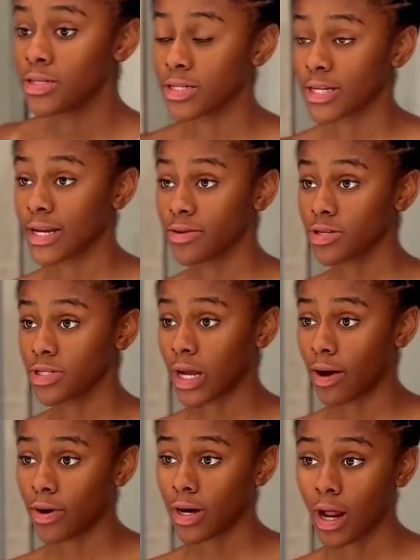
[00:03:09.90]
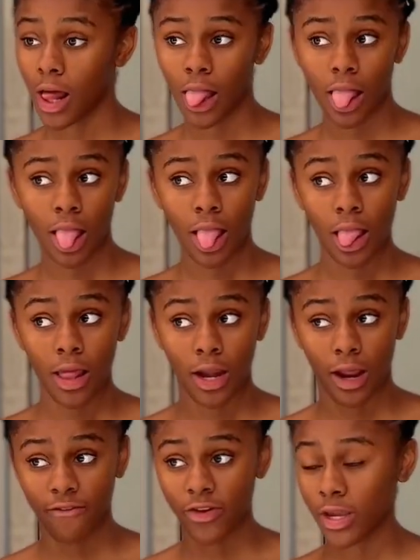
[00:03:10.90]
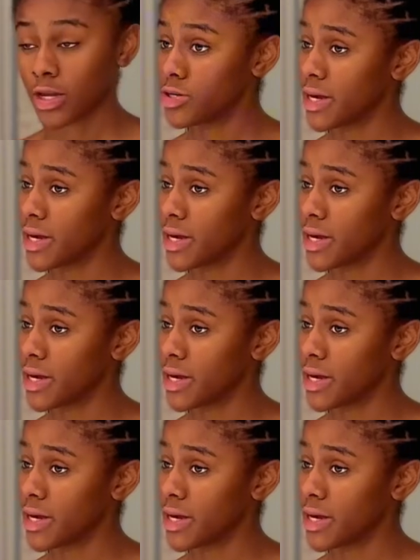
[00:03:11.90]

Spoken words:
Just got out the shower. Now I'm gonna get